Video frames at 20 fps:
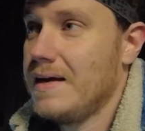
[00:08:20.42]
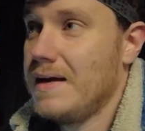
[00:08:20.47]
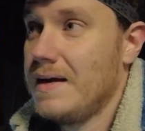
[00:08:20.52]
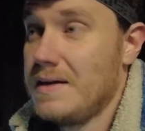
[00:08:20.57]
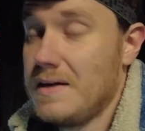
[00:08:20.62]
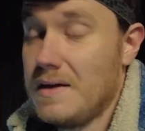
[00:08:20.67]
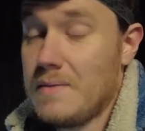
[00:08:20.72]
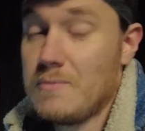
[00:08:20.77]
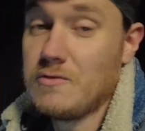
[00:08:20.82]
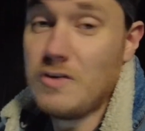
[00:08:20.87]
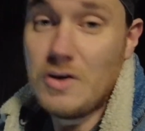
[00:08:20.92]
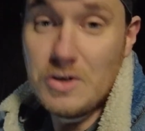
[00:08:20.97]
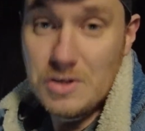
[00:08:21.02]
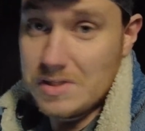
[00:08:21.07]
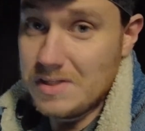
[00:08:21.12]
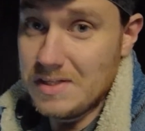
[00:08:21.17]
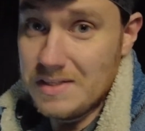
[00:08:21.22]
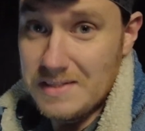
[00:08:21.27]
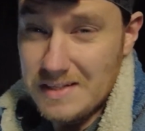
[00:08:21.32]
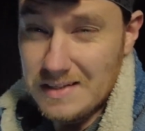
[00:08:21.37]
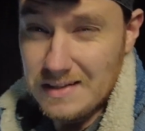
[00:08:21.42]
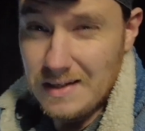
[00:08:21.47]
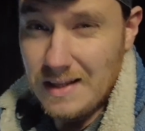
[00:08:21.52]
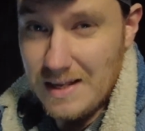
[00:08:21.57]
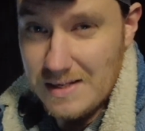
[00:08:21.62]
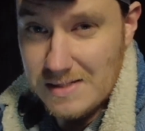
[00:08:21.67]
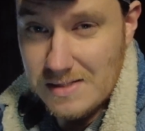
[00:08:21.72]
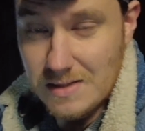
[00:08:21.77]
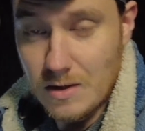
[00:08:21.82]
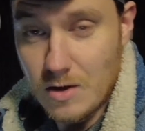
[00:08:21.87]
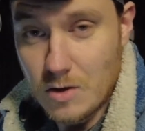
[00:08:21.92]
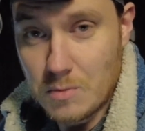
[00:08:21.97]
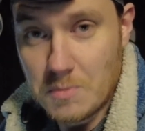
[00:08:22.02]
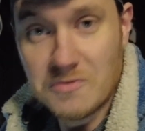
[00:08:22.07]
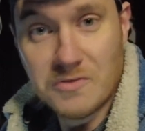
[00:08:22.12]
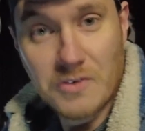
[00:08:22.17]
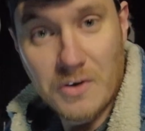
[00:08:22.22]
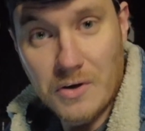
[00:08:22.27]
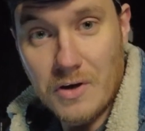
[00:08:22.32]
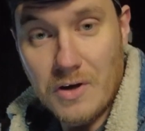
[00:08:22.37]
and it unfortunately didn't last long
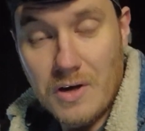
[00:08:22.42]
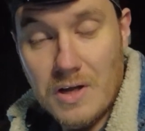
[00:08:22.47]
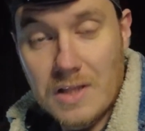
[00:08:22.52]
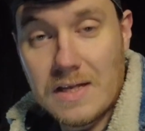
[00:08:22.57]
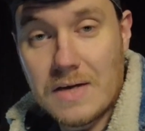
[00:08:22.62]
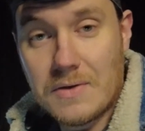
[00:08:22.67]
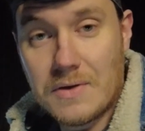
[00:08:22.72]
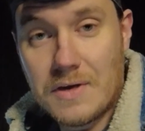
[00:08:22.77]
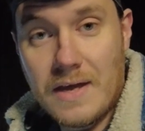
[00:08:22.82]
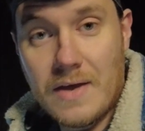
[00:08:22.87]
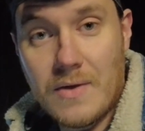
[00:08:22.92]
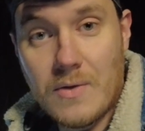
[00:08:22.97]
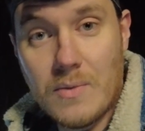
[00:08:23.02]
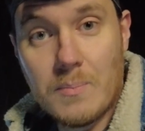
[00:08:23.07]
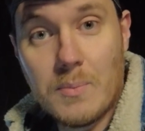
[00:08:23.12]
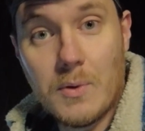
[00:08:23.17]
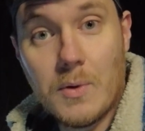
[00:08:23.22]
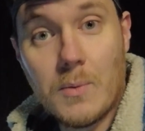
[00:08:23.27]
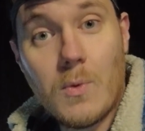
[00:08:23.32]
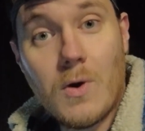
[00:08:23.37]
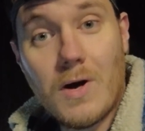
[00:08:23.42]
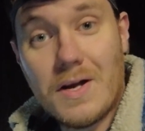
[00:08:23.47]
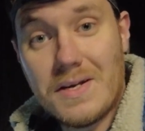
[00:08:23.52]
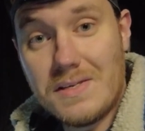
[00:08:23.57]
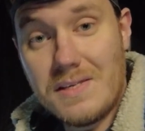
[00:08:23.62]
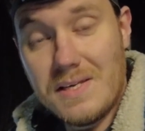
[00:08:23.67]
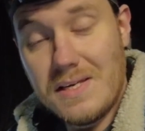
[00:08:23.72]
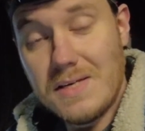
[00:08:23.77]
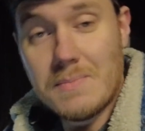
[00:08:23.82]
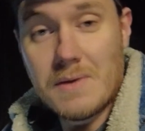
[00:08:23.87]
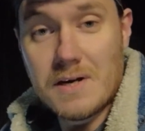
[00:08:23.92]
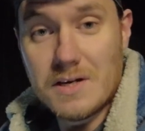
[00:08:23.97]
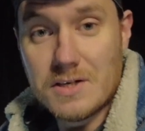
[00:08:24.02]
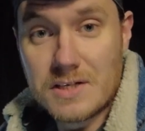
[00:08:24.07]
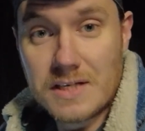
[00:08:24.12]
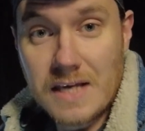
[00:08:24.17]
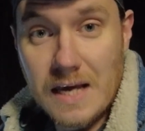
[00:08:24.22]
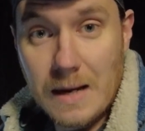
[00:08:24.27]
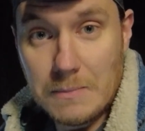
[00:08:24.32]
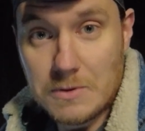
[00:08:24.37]
before I got clouded out, but what I did manage
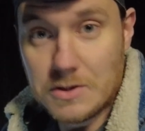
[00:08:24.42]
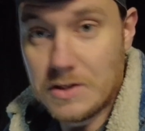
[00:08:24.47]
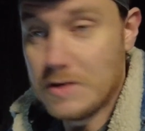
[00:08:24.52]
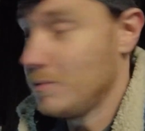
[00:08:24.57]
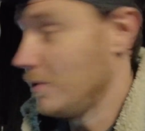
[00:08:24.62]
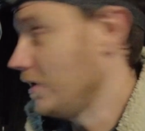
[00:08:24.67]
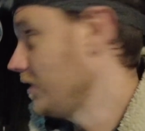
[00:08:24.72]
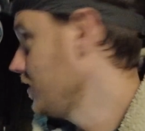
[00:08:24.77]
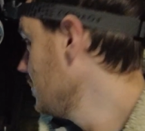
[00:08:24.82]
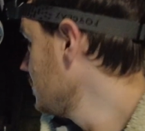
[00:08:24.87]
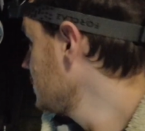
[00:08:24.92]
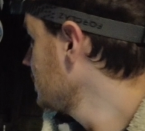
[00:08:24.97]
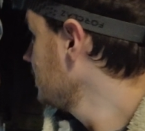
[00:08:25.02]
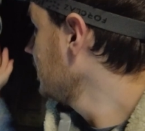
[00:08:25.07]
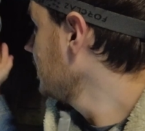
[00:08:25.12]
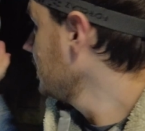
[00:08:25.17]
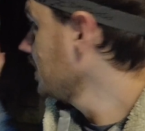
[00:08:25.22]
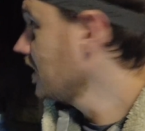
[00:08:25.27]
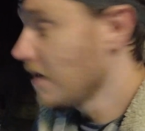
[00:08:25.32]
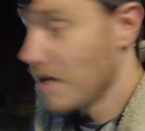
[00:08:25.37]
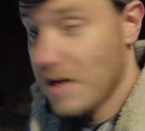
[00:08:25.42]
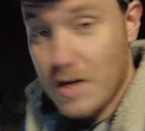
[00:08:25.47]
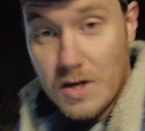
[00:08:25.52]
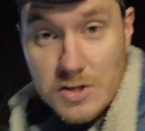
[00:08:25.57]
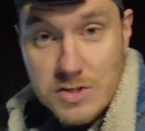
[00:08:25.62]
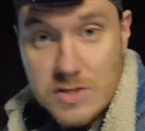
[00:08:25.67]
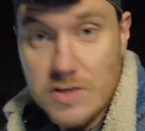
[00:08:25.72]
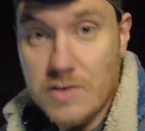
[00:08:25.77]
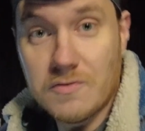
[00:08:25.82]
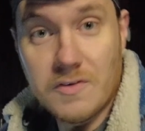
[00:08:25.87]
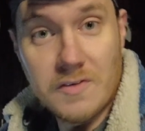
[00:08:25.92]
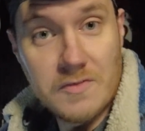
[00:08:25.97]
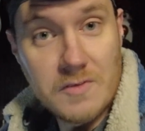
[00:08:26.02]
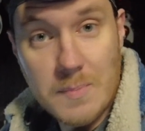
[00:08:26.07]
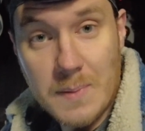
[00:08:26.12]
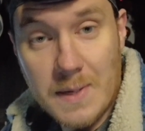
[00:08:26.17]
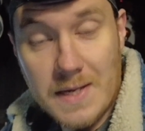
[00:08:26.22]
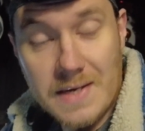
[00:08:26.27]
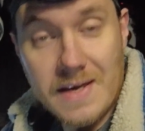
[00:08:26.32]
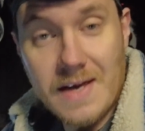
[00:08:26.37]
to capture while using the 250
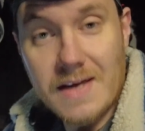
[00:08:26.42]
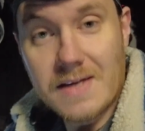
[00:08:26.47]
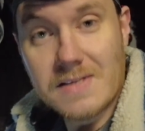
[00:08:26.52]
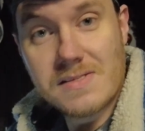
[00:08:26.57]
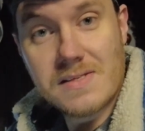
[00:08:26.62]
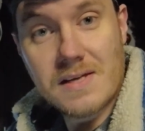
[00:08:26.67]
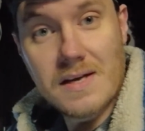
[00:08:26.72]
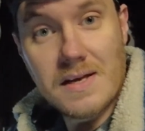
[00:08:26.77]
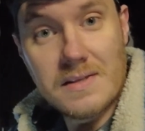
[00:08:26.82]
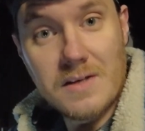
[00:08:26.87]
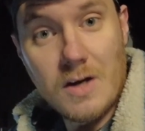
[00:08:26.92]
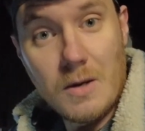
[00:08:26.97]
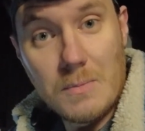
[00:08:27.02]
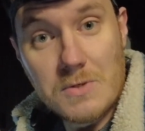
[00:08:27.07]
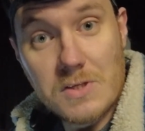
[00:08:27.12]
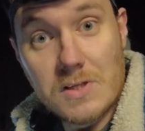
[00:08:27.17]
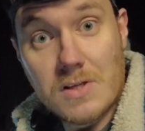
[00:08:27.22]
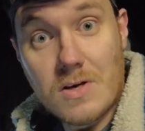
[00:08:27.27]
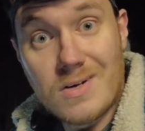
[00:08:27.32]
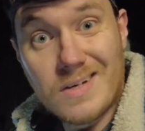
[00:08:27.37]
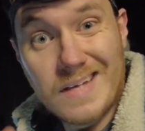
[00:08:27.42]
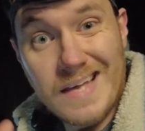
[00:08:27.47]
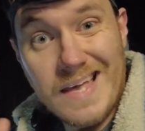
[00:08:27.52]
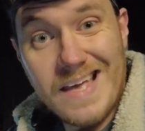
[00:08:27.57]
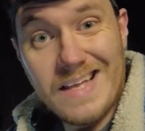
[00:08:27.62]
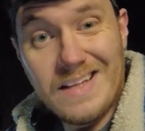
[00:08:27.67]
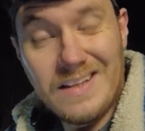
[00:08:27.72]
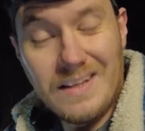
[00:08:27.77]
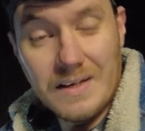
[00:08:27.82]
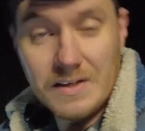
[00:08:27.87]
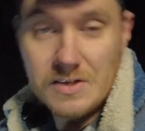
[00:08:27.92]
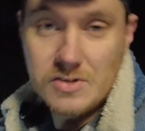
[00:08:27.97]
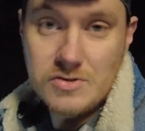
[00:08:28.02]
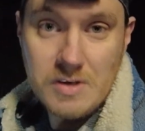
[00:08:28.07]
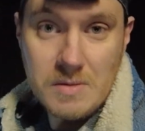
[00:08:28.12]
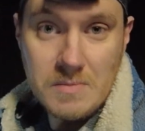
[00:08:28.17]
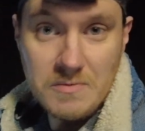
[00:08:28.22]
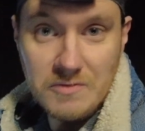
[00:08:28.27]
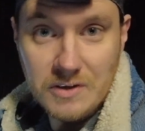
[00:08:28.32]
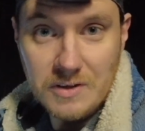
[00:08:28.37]
PDS and the Optolong L
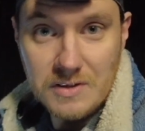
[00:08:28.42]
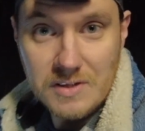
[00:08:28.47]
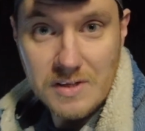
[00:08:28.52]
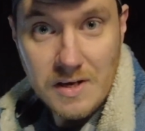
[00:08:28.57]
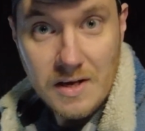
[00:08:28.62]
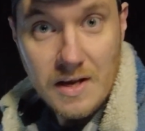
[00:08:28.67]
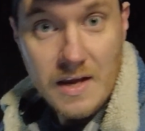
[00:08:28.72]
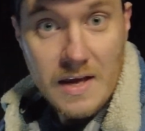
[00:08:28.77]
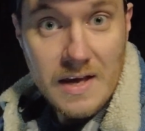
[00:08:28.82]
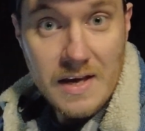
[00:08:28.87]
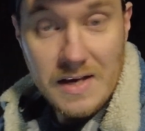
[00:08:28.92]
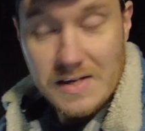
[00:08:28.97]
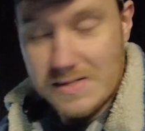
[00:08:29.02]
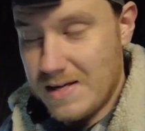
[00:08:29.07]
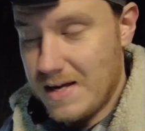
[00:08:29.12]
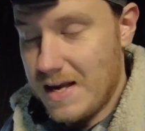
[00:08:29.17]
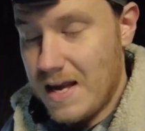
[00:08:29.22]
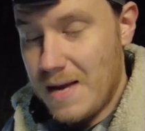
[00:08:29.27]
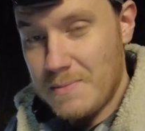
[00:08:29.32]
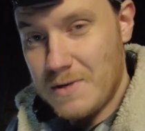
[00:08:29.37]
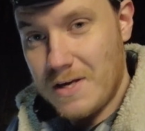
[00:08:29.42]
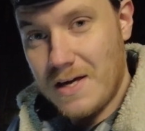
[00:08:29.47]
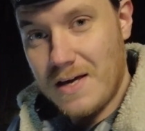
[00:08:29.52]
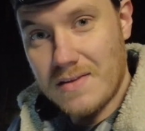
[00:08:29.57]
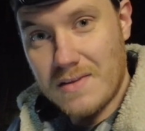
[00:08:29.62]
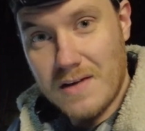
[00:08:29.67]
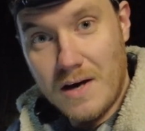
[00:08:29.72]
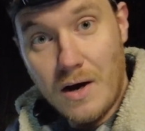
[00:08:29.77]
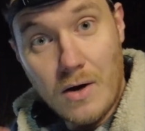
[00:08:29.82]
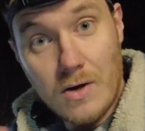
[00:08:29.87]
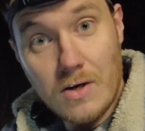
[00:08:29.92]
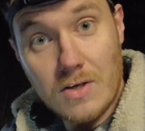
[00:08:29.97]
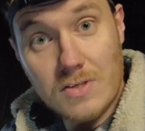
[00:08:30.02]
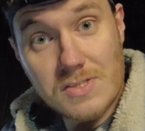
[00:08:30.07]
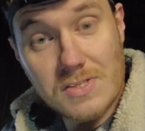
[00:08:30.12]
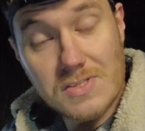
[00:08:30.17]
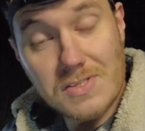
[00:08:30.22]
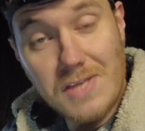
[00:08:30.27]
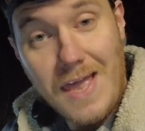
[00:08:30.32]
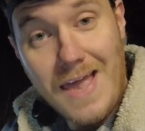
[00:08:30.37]
Extreme filter is I aimed it at the
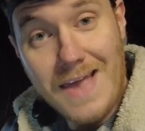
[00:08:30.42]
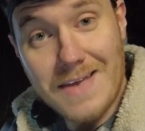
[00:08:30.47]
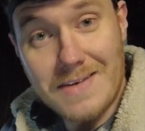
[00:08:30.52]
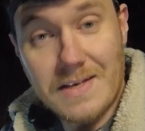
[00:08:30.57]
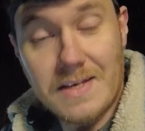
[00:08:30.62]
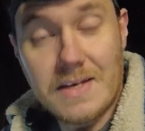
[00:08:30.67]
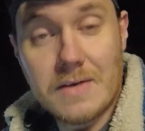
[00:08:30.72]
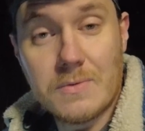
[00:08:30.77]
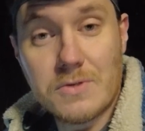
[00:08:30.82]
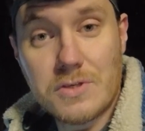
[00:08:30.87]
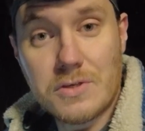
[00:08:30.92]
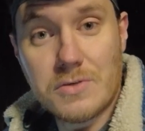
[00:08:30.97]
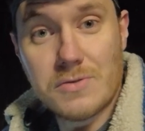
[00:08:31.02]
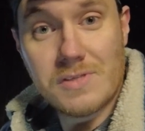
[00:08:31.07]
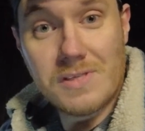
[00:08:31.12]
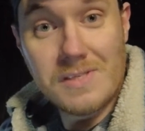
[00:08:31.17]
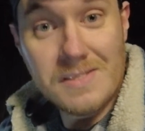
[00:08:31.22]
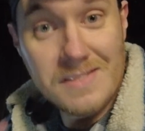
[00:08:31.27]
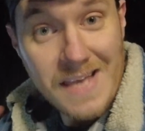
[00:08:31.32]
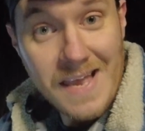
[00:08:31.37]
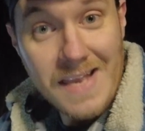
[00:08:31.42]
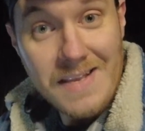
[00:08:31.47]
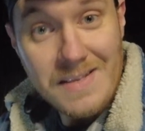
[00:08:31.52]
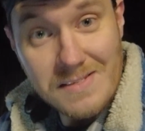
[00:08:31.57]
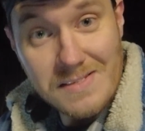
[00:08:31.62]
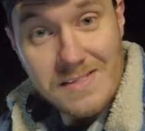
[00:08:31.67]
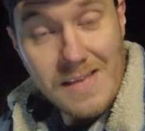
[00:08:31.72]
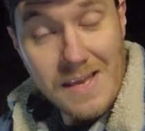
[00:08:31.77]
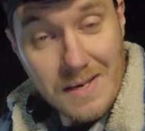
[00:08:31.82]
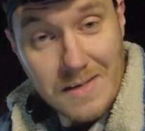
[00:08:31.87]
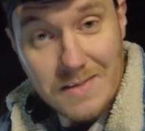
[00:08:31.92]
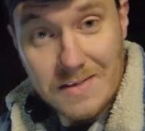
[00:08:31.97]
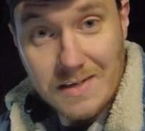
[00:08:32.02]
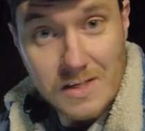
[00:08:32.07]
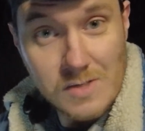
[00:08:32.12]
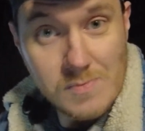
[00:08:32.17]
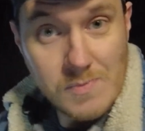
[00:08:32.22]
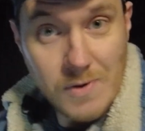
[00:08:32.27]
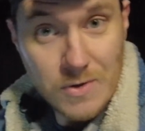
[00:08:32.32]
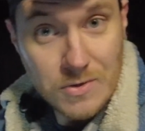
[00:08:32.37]
horse's head, and I was using 10 second
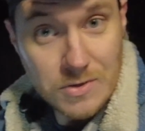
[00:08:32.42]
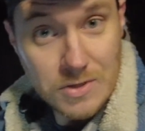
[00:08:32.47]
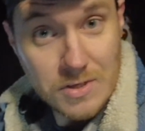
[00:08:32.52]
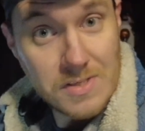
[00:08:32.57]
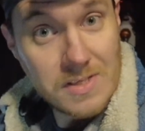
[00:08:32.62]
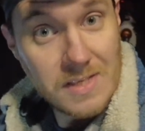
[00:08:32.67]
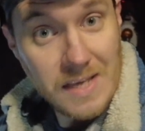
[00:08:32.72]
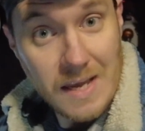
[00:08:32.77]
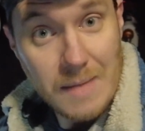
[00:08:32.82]
exposures to